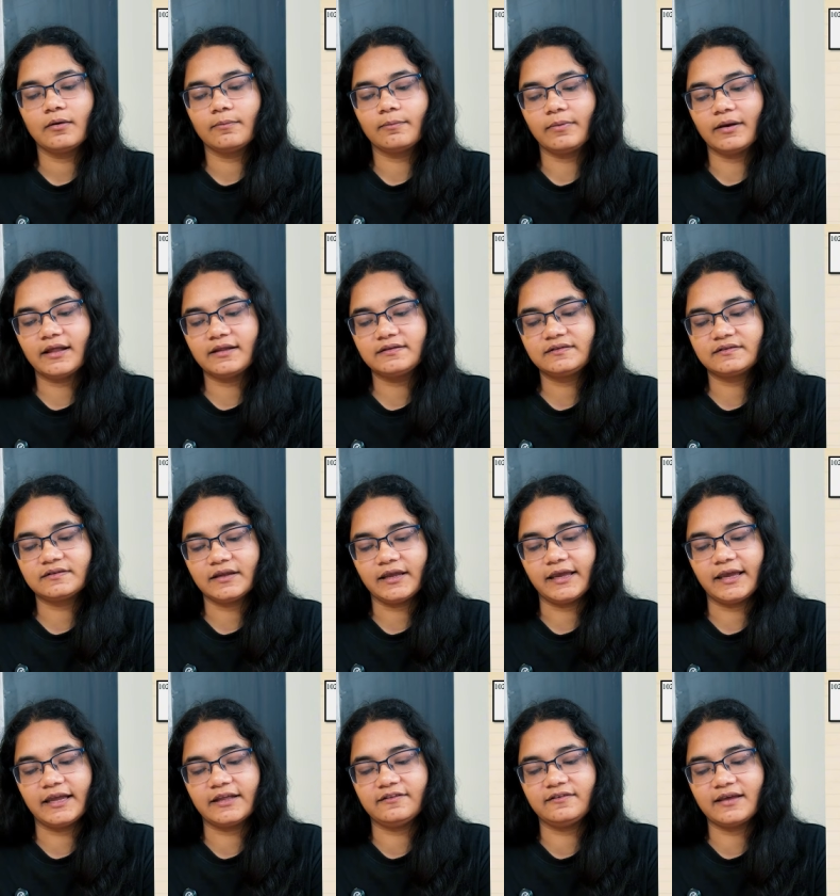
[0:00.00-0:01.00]
plus
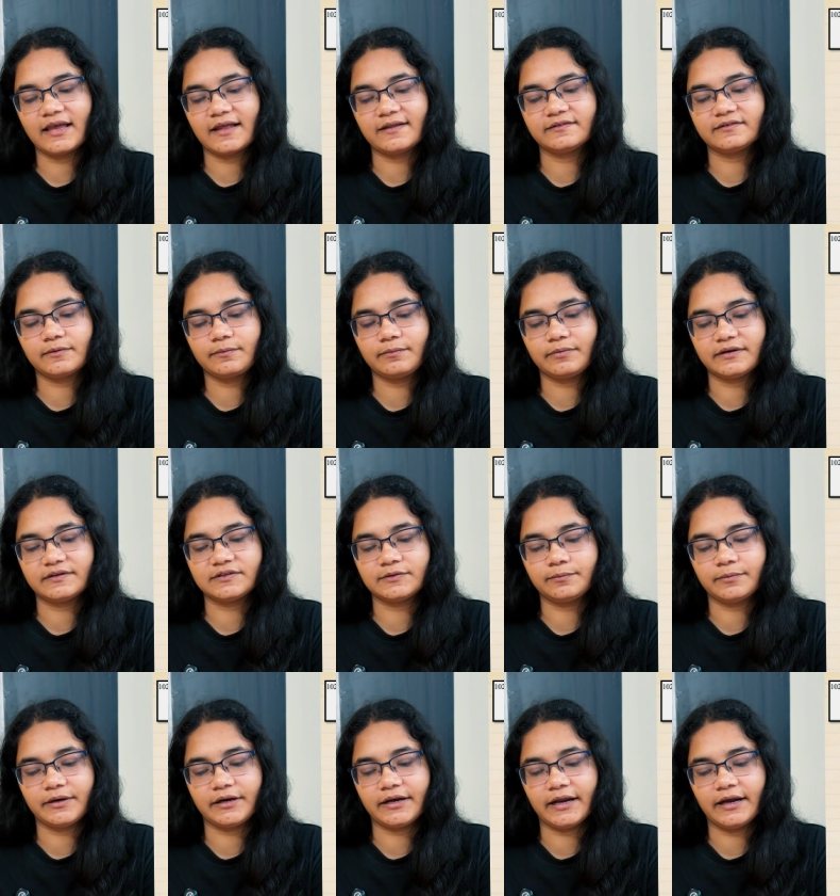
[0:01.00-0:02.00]
Ag as a
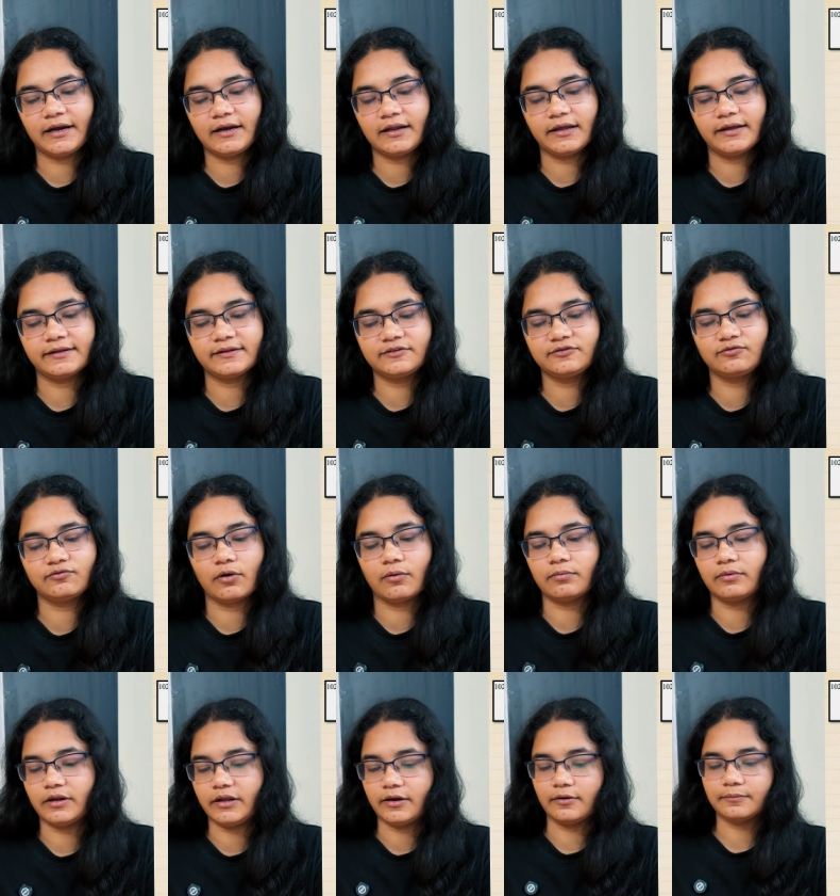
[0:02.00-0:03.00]
precipitate is
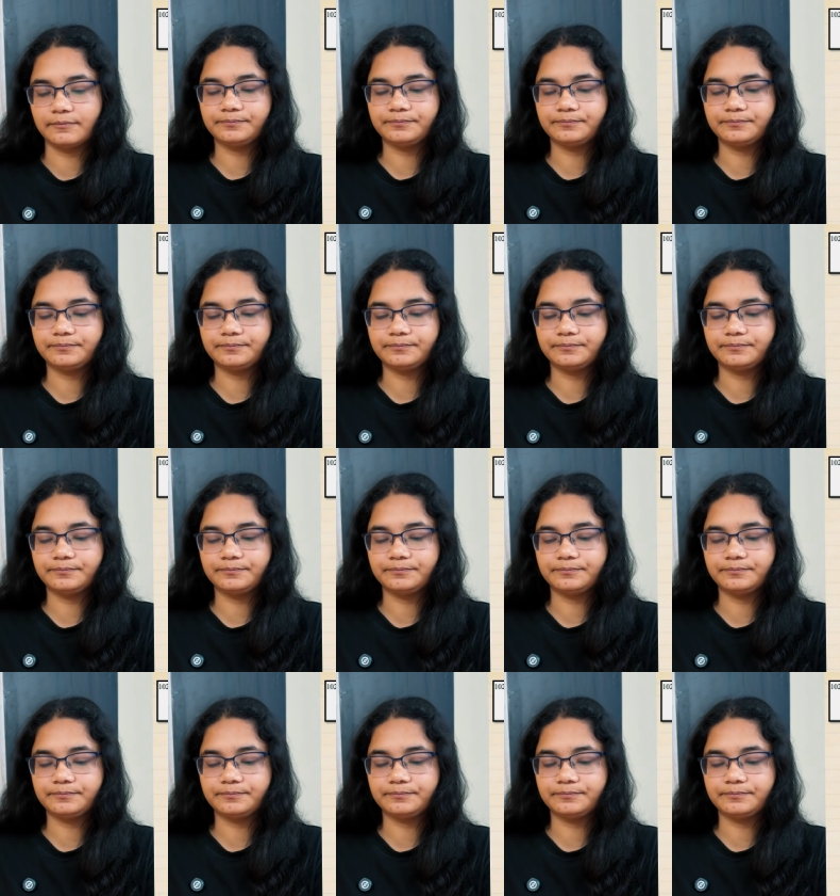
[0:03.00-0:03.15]
formed here.